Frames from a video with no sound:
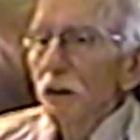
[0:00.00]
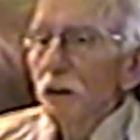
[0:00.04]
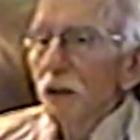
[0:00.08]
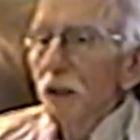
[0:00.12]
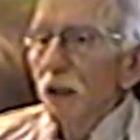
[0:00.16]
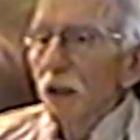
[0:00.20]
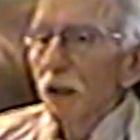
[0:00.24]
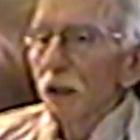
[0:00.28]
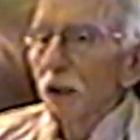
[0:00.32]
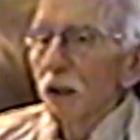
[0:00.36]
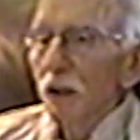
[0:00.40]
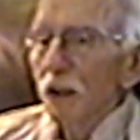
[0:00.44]

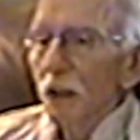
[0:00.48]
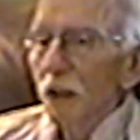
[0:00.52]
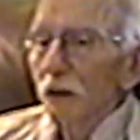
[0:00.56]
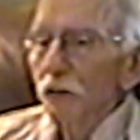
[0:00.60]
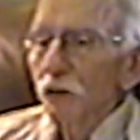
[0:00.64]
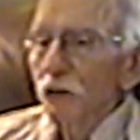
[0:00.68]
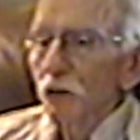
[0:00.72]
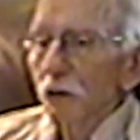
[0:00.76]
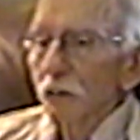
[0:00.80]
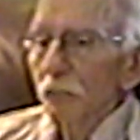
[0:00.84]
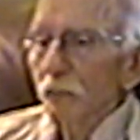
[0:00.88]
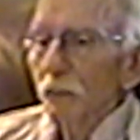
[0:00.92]
And I
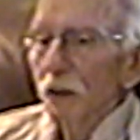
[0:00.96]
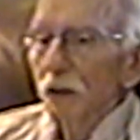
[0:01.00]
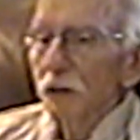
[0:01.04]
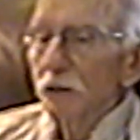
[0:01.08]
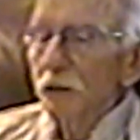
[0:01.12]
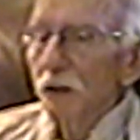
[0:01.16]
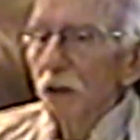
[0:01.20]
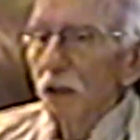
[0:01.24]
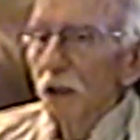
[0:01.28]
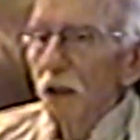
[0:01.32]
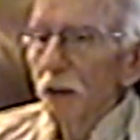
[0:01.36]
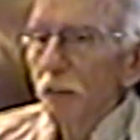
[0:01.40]
took my
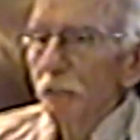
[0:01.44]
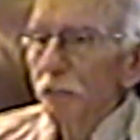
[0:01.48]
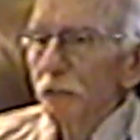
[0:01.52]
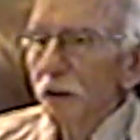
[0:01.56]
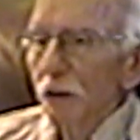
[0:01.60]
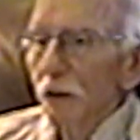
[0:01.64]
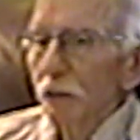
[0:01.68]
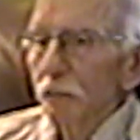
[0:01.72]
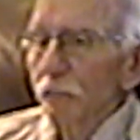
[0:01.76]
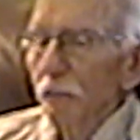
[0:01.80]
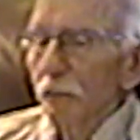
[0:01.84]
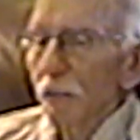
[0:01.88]
time
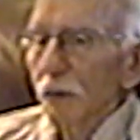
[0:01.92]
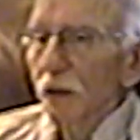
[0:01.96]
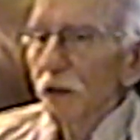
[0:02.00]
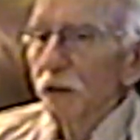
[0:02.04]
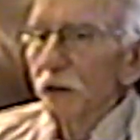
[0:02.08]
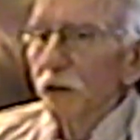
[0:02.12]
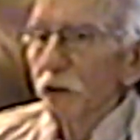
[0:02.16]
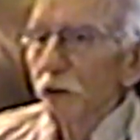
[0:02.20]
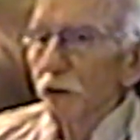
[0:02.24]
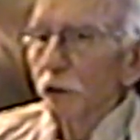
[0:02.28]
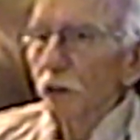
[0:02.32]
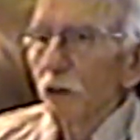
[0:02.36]
getting my
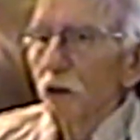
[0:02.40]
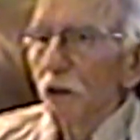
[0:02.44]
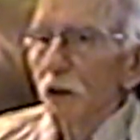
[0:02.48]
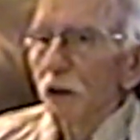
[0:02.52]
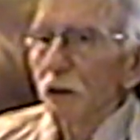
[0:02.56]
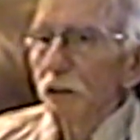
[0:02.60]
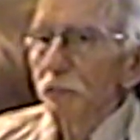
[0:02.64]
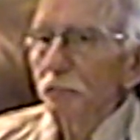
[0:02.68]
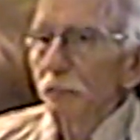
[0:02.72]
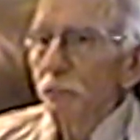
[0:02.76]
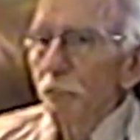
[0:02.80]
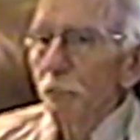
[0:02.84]
gear
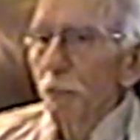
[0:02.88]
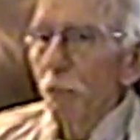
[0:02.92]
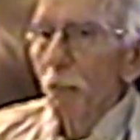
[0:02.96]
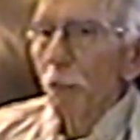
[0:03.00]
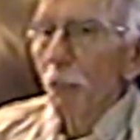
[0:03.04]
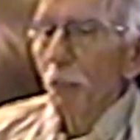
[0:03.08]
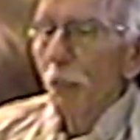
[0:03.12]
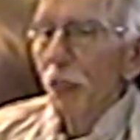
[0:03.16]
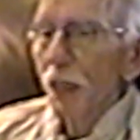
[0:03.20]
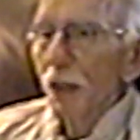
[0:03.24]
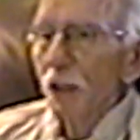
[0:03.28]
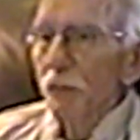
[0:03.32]
on,
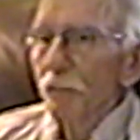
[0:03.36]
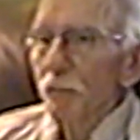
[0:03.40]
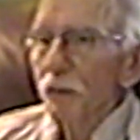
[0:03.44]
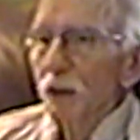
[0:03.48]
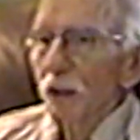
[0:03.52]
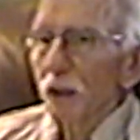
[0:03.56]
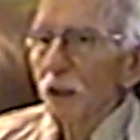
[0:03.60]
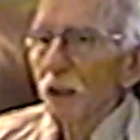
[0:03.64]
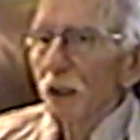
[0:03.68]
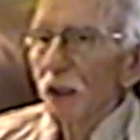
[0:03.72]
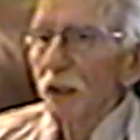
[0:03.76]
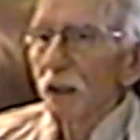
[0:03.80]

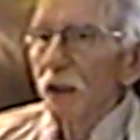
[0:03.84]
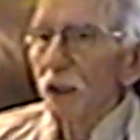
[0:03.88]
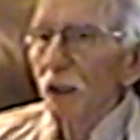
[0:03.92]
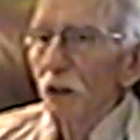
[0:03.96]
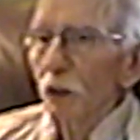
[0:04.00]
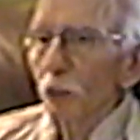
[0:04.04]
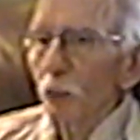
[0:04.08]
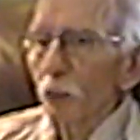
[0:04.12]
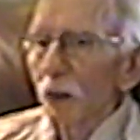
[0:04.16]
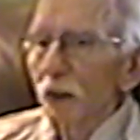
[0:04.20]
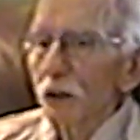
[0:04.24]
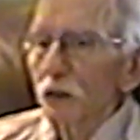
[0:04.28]
and I had
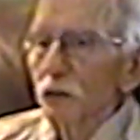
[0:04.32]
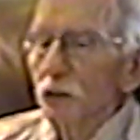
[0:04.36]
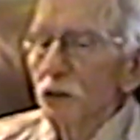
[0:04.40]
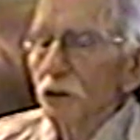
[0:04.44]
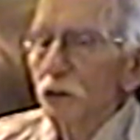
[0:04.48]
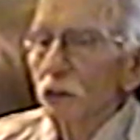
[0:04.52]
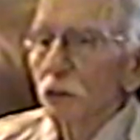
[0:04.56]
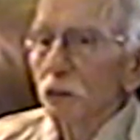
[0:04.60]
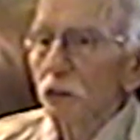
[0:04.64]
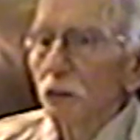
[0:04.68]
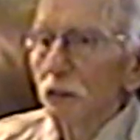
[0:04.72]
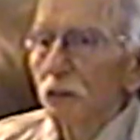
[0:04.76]
a
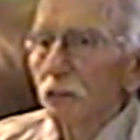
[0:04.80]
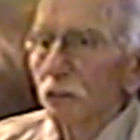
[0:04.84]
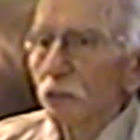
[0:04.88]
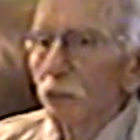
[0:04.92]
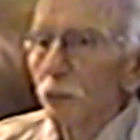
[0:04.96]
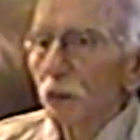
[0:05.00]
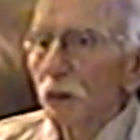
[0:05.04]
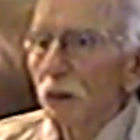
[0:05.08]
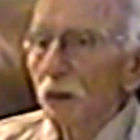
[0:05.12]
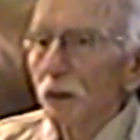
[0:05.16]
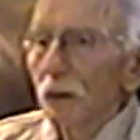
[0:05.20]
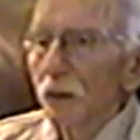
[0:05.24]
wetsuit
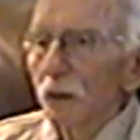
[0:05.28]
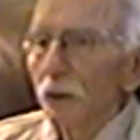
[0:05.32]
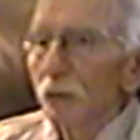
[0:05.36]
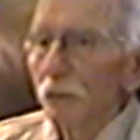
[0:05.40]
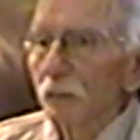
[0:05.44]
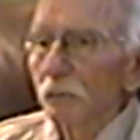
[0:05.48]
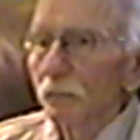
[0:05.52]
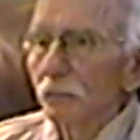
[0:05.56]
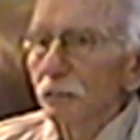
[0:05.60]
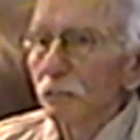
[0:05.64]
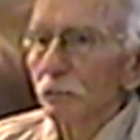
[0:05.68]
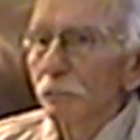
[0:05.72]
with a
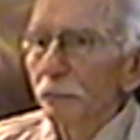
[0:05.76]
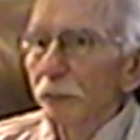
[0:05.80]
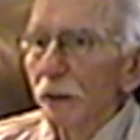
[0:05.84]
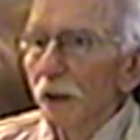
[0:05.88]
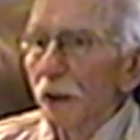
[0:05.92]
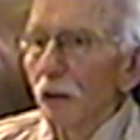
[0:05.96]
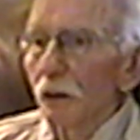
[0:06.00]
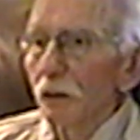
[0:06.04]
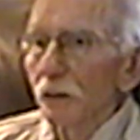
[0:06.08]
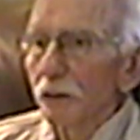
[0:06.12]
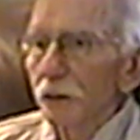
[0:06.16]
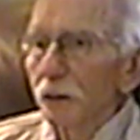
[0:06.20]

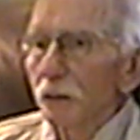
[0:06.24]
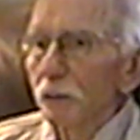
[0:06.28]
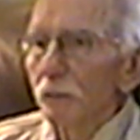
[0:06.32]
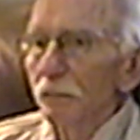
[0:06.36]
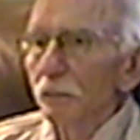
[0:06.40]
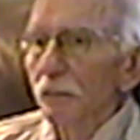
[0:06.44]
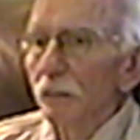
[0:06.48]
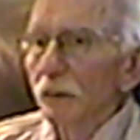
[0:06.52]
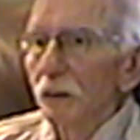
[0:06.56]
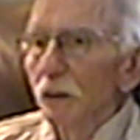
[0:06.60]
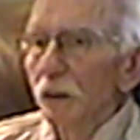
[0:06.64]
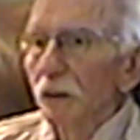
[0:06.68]
belt,
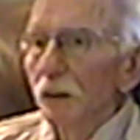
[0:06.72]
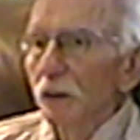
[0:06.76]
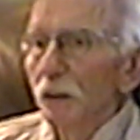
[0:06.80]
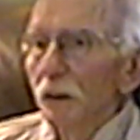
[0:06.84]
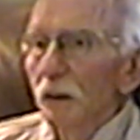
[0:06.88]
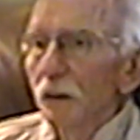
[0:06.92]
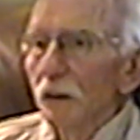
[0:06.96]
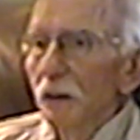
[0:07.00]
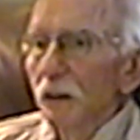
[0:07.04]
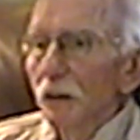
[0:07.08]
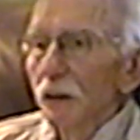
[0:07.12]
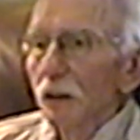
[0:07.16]

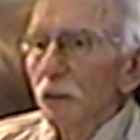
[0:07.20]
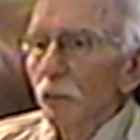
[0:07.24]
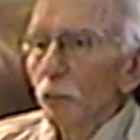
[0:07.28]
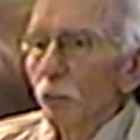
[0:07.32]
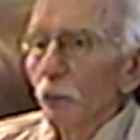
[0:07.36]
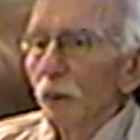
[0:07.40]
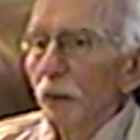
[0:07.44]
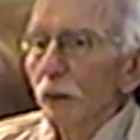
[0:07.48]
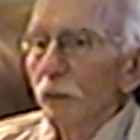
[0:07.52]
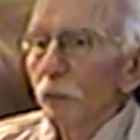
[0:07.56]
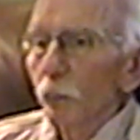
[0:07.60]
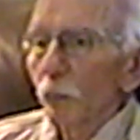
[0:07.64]

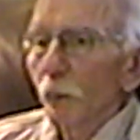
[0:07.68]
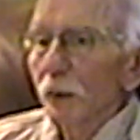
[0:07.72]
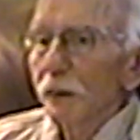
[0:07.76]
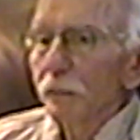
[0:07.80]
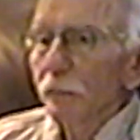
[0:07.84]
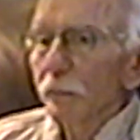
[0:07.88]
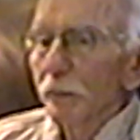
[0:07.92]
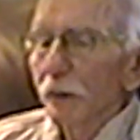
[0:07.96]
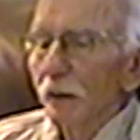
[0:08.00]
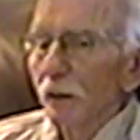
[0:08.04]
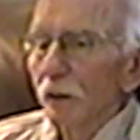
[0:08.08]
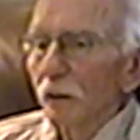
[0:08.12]

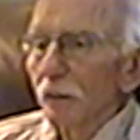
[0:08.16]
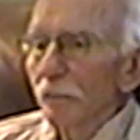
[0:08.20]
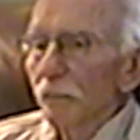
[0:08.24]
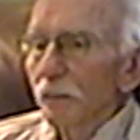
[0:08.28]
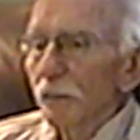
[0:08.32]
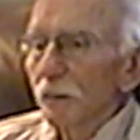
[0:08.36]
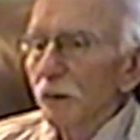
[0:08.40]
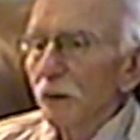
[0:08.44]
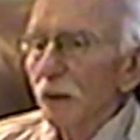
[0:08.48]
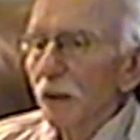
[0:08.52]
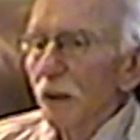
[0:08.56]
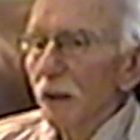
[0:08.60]
weight belt,
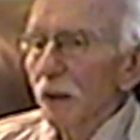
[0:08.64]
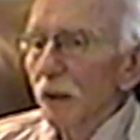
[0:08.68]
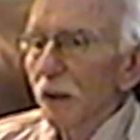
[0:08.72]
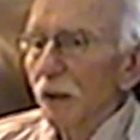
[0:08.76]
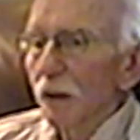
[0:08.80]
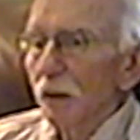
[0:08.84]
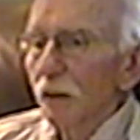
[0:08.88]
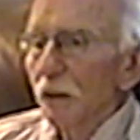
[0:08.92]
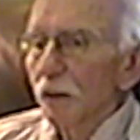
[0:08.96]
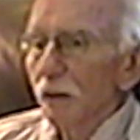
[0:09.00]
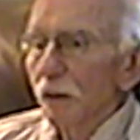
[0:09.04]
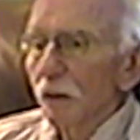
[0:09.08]

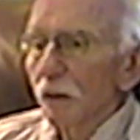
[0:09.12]
and